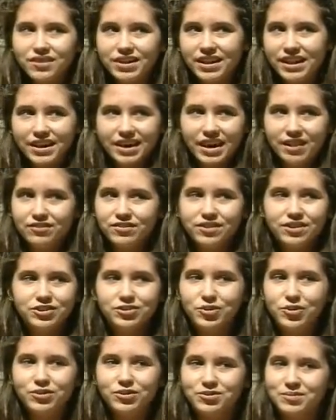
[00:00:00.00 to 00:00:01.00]
feel like
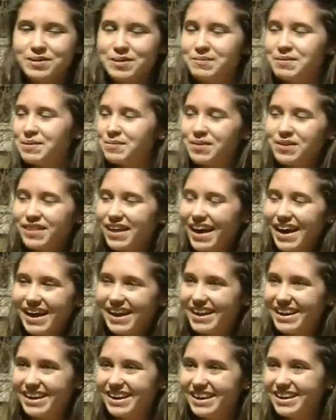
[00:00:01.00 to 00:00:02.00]
I've told so many people
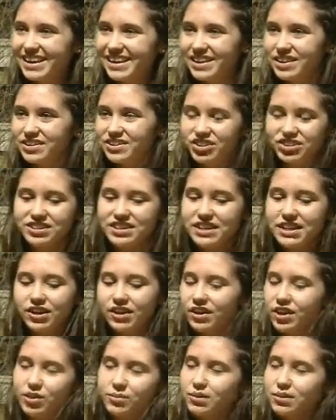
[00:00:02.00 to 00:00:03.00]
that and just to
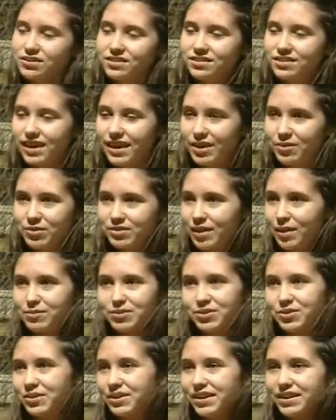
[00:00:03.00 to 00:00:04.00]
hear another person say it was
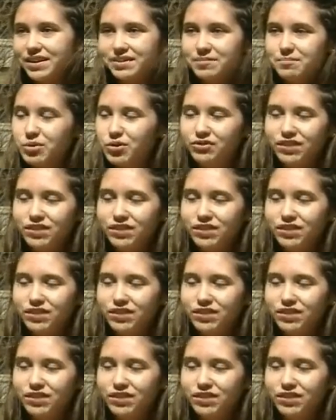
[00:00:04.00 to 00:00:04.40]
absolutely